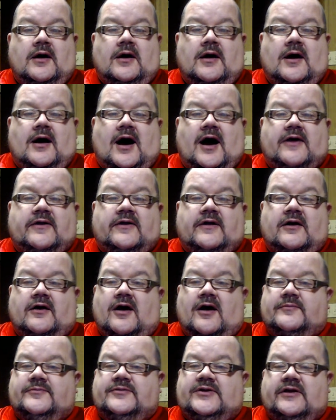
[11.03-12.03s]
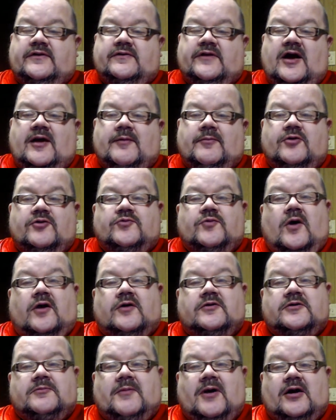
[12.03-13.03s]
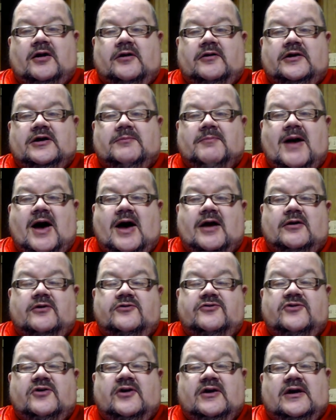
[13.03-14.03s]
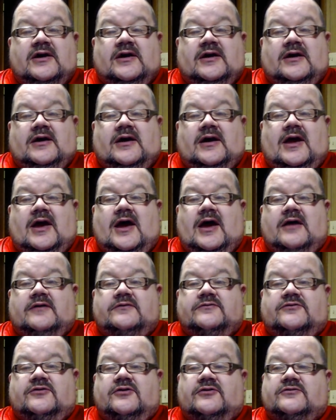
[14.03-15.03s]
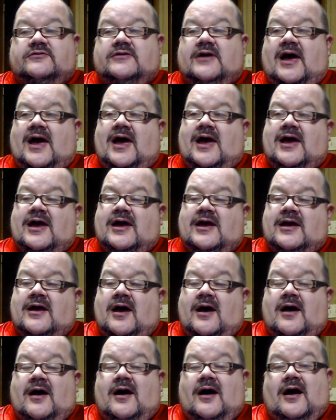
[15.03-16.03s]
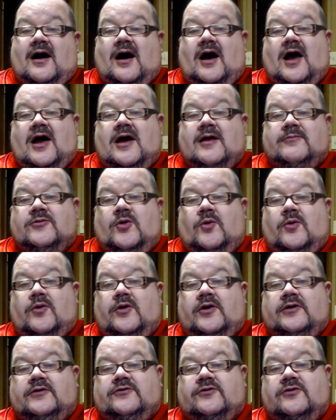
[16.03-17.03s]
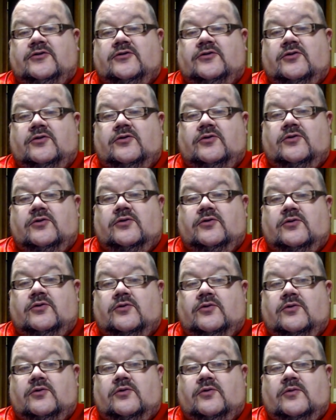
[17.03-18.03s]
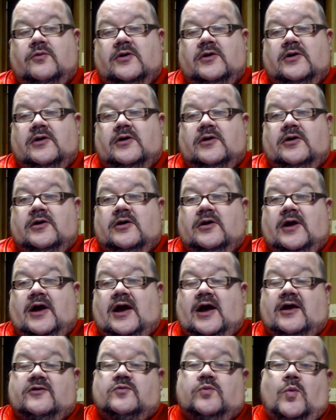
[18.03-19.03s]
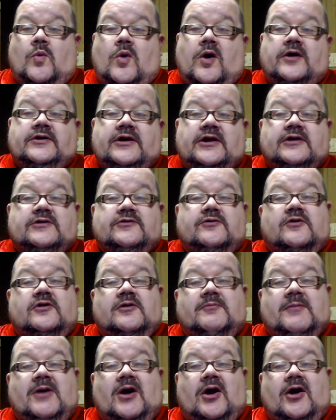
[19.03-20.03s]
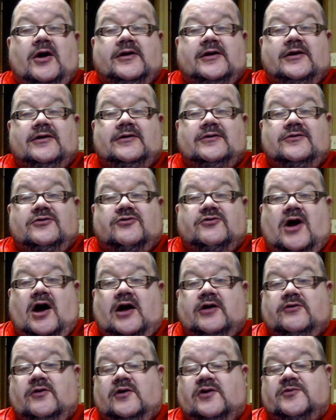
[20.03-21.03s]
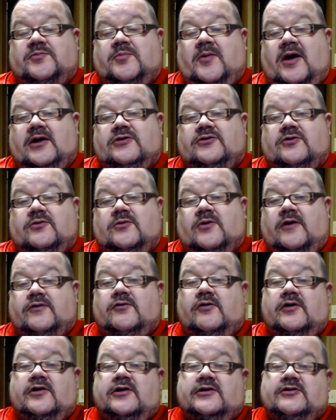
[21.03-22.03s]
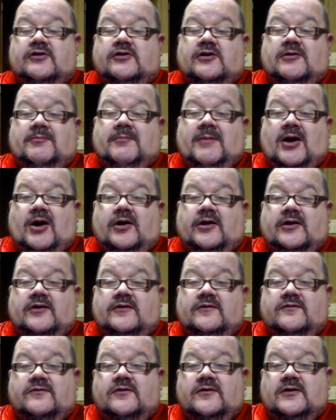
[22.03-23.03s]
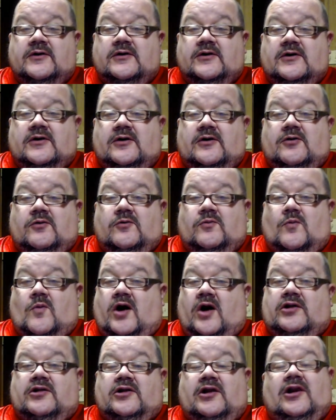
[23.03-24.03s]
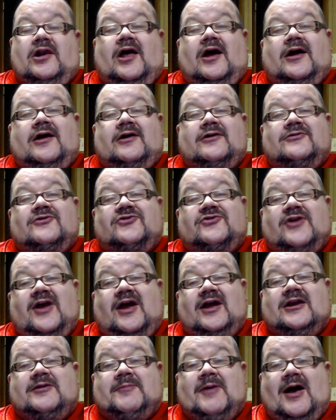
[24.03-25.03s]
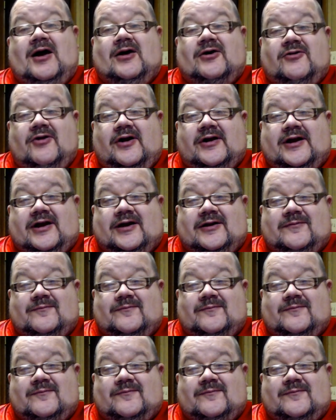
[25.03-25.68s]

Hi there, I'm Ken Lammers. Welcome to Minor League Matters. And today I'm going to, as one ignorant American, try to explain to other ignorant Americans what little I understand about cricket.